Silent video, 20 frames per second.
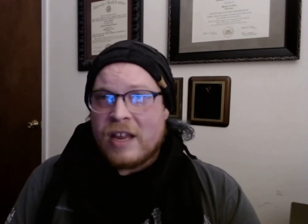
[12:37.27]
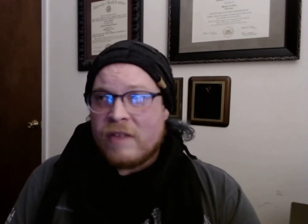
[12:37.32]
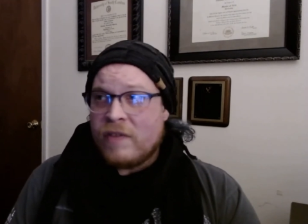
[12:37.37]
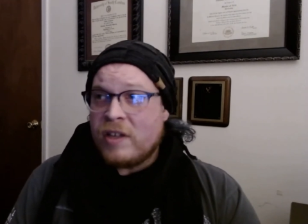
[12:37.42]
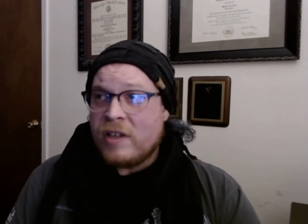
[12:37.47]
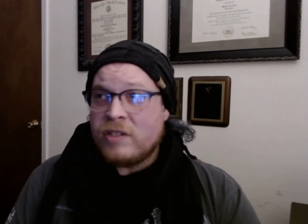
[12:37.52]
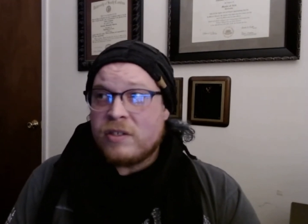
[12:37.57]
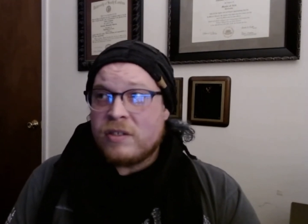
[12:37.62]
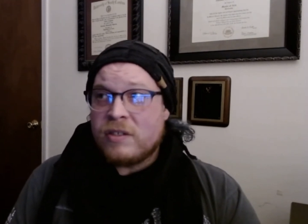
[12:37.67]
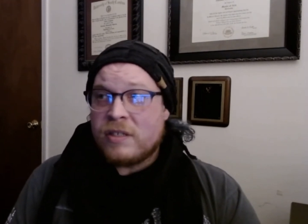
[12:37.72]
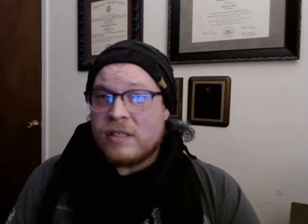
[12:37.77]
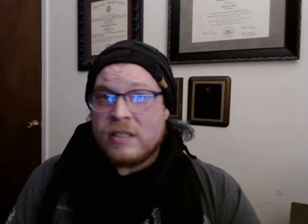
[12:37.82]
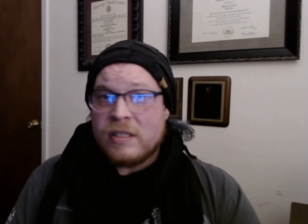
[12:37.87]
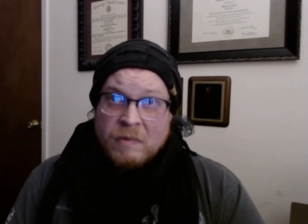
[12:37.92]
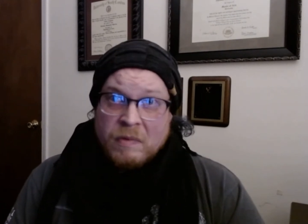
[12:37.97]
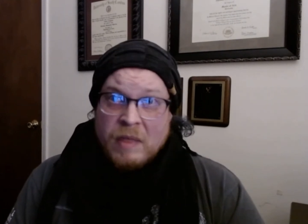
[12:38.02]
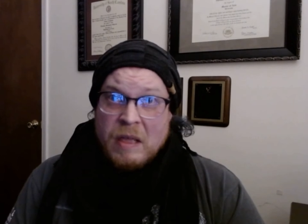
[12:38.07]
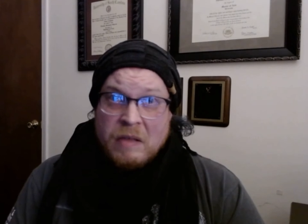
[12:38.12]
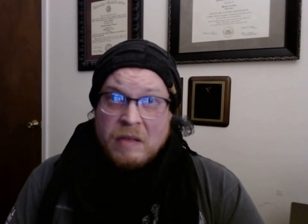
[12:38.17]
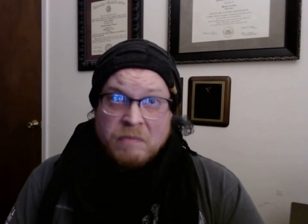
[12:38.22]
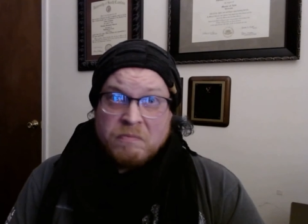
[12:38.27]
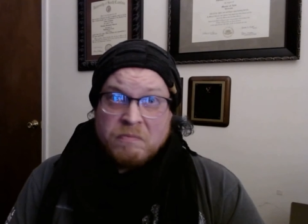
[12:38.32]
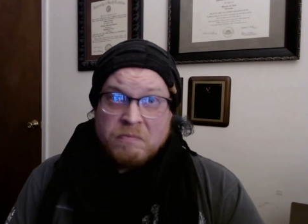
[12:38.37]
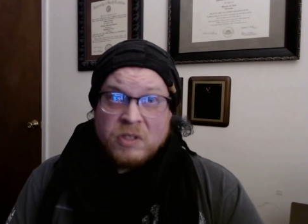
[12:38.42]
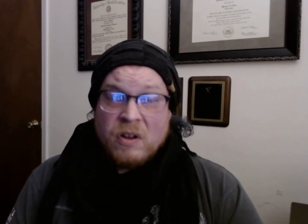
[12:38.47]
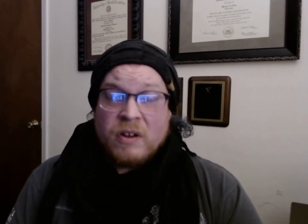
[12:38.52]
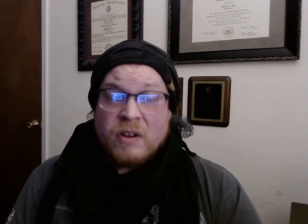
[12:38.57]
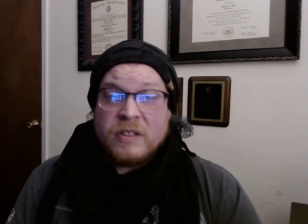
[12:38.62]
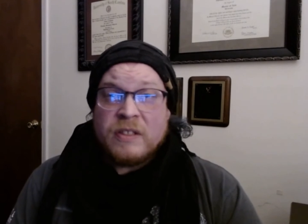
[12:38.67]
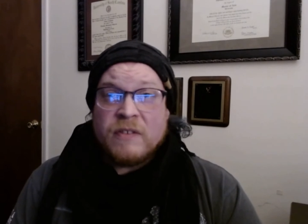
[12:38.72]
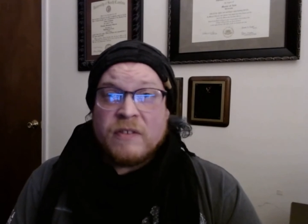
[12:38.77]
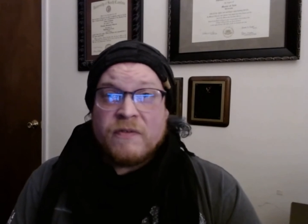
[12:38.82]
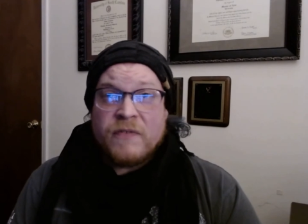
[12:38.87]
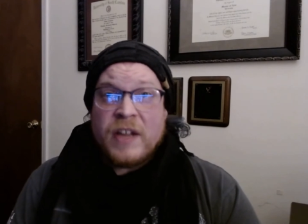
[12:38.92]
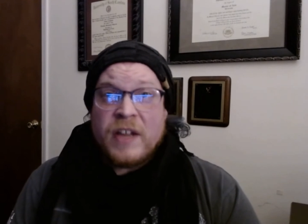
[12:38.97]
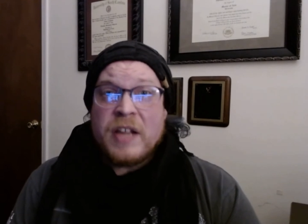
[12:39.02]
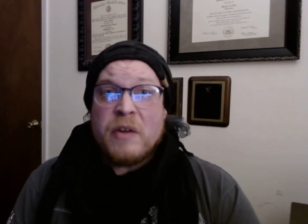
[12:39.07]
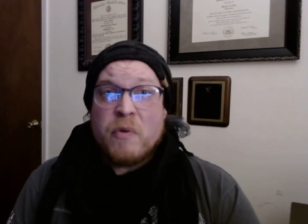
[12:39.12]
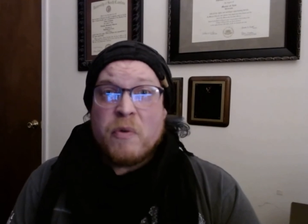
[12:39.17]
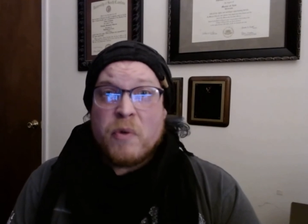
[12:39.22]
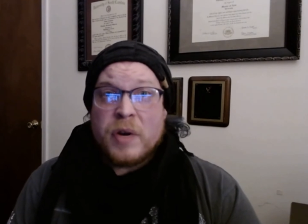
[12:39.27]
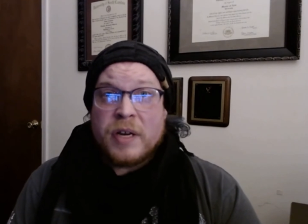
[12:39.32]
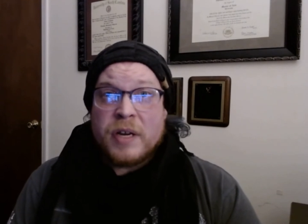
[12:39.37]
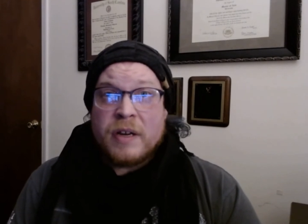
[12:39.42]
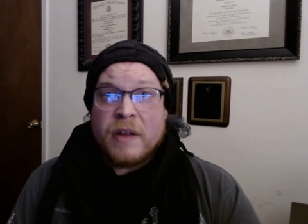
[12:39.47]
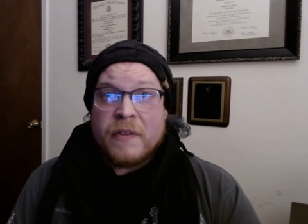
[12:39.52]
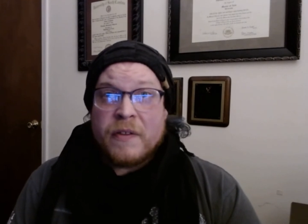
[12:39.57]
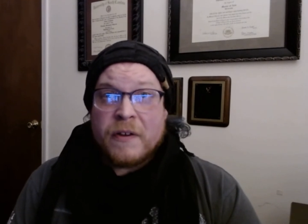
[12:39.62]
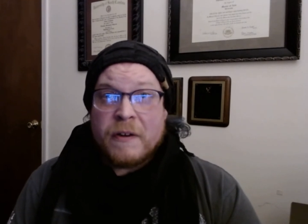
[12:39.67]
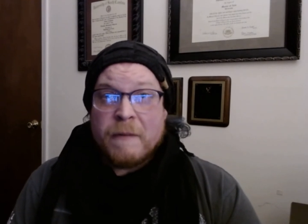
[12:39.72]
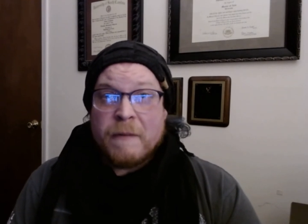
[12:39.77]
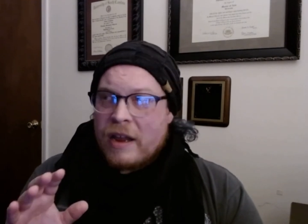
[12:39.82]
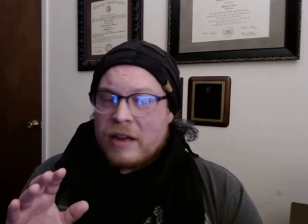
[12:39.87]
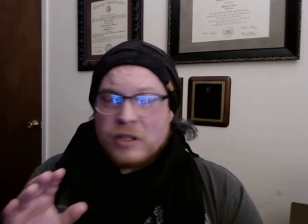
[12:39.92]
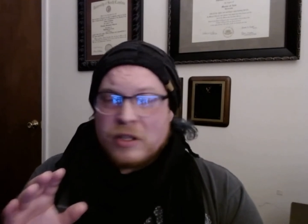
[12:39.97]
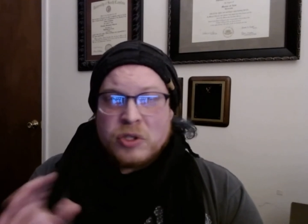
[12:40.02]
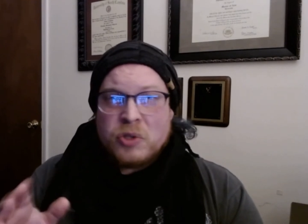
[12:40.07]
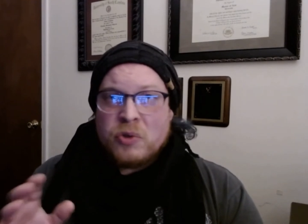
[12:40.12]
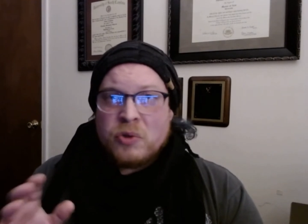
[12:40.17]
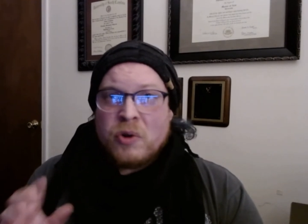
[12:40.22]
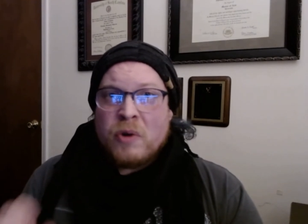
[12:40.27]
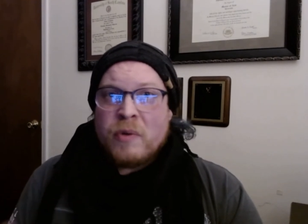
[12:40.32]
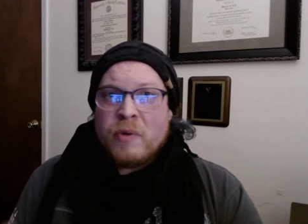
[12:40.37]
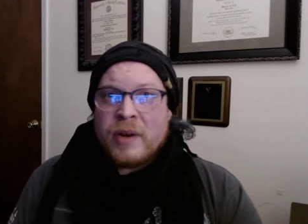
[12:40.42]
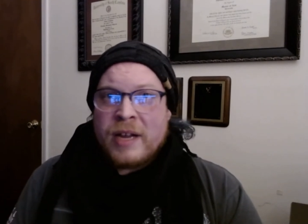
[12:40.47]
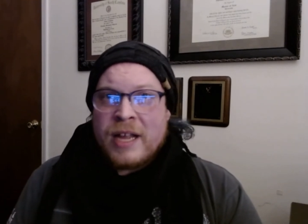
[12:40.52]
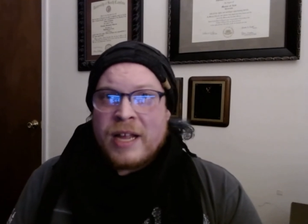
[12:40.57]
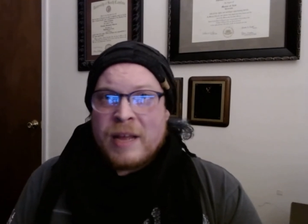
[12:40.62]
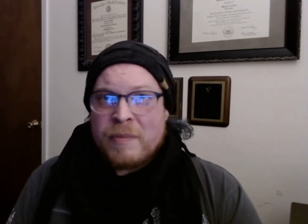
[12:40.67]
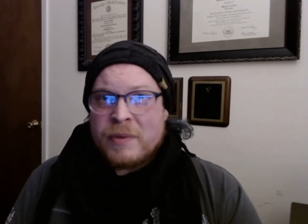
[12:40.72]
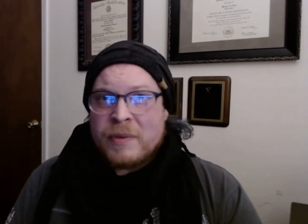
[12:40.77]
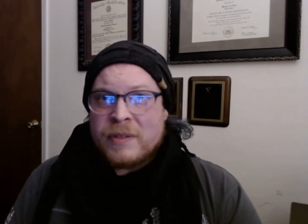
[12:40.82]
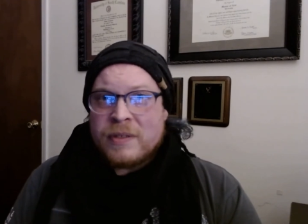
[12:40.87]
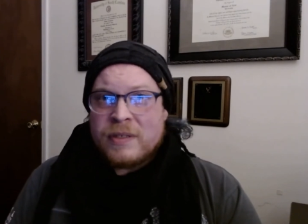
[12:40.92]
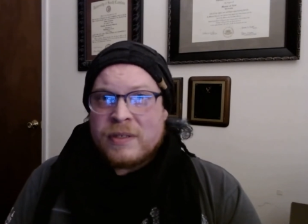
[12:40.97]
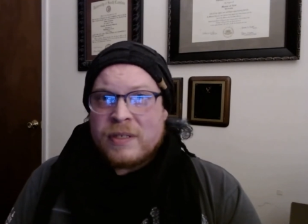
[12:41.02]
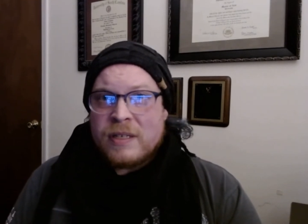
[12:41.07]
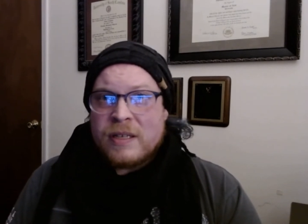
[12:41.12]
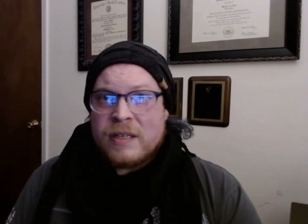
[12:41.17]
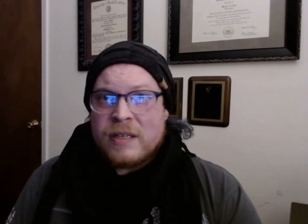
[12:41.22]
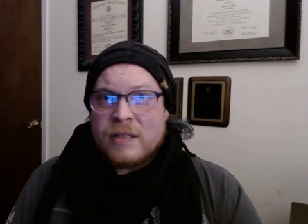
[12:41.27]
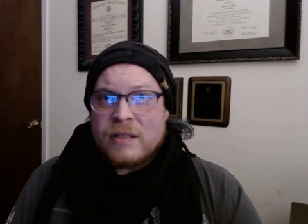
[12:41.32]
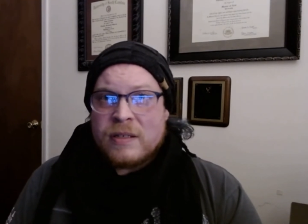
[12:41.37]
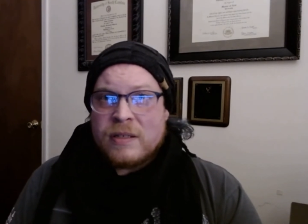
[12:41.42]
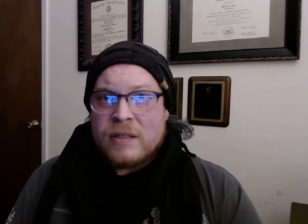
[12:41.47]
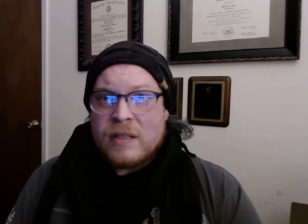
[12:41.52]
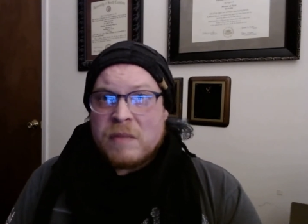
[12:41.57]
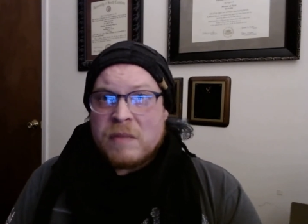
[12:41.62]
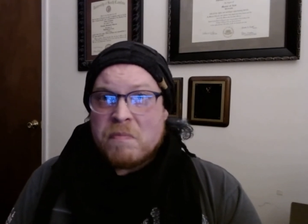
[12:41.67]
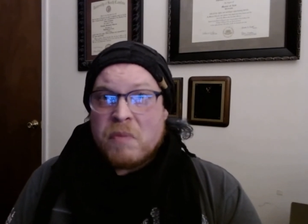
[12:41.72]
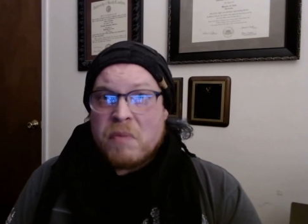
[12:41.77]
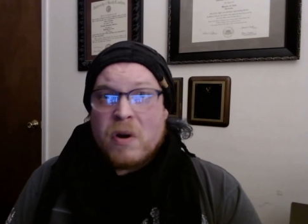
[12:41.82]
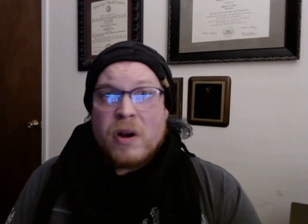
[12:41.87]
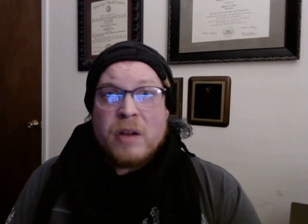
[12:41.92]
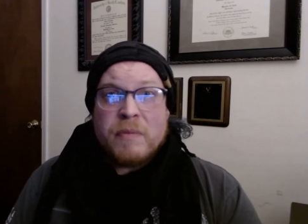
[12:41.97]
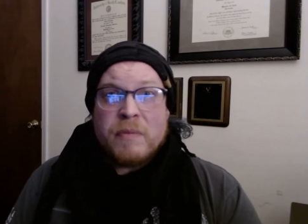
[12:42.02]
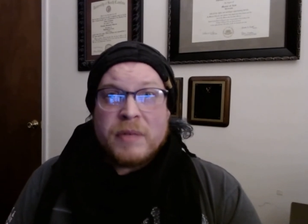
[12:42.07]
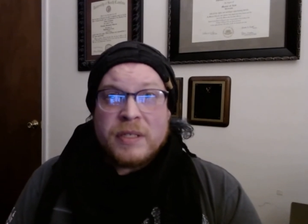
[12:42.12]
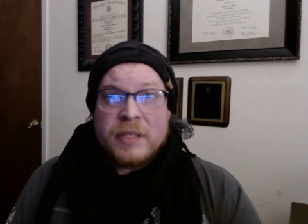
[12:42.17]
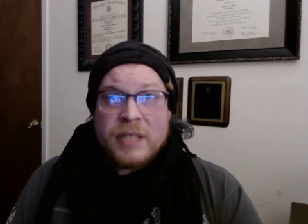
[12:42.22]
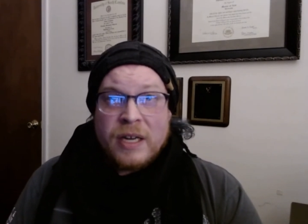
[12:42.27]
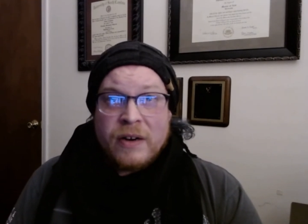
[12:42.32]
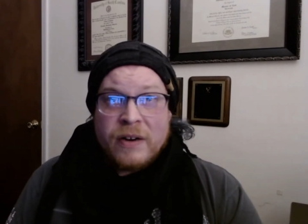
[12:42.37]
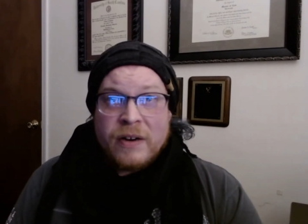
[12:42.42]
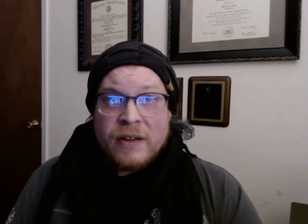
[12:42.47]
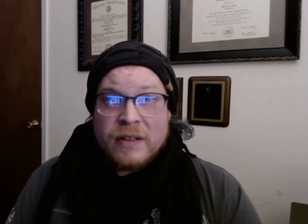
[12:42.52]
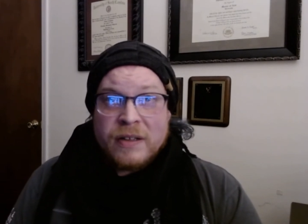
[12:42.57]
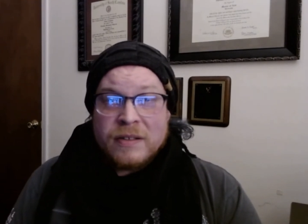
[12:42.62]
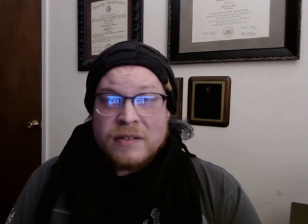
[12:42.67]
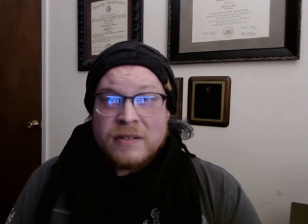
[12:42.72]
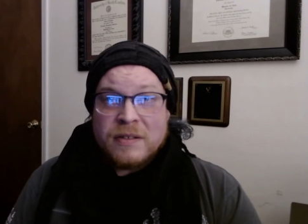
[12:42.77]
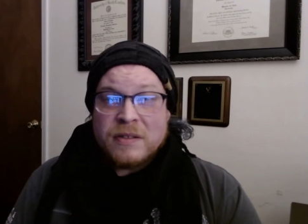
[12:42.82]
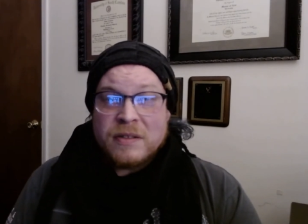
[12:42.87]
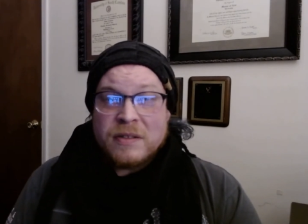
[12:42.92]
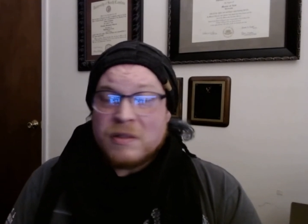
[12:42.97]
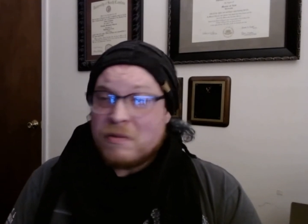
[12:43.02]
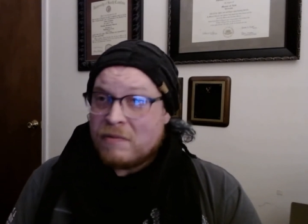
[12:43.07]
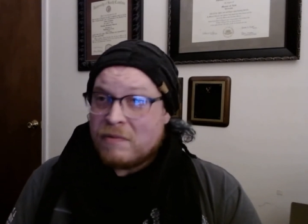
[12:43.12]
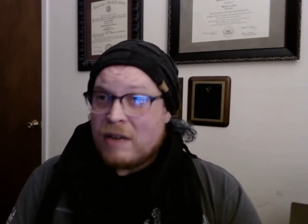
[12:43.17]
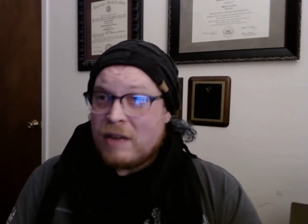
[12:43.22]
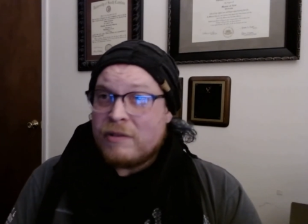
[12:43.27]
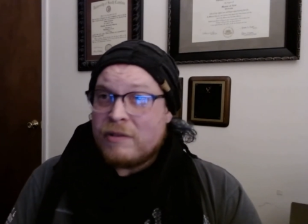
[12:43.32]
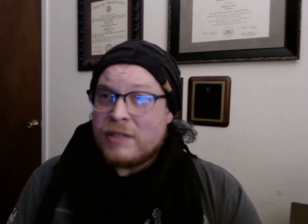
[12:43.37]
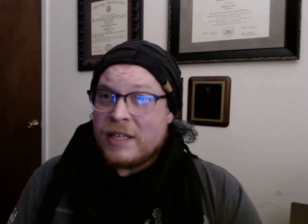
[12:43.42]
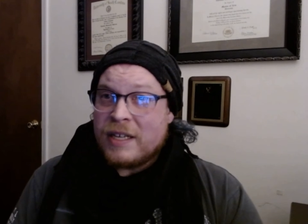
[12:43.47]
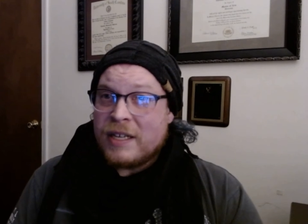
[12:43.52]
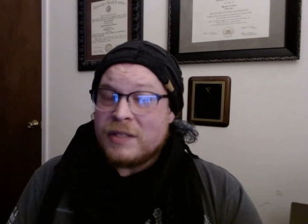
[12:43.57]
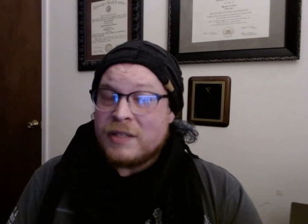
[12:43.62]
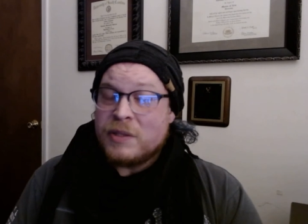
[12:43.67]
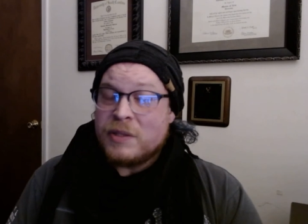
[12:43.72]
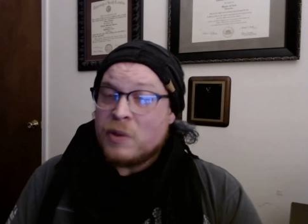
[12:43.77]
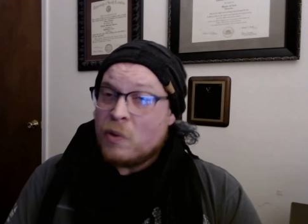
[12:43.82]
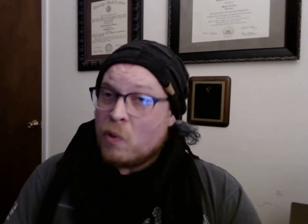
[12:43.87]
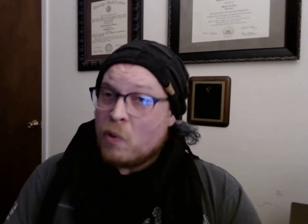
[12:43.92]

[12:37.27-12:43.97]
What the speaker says: Eventually, they start to fight one another, and in short, what happens is the parliamentarians, the Roundheads,